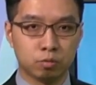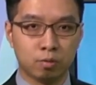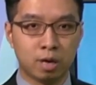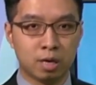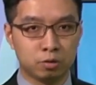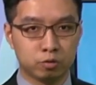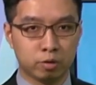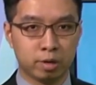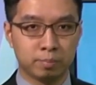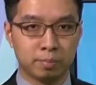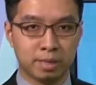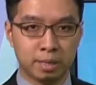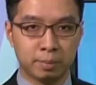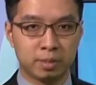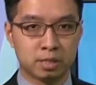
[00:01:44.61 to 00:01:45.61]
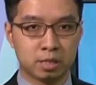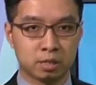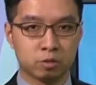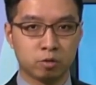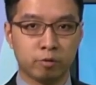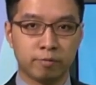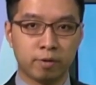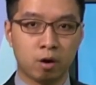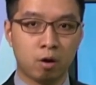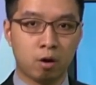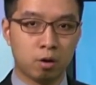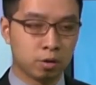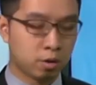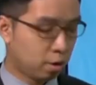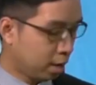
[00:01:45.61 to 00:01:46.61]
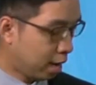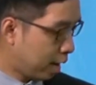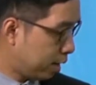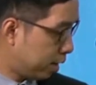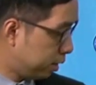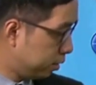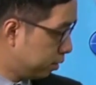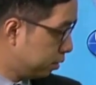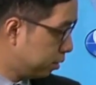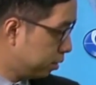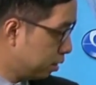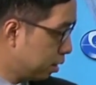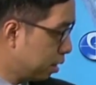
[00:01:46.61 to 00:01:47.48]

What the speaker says: 200 millimeters over Hong Kong Island,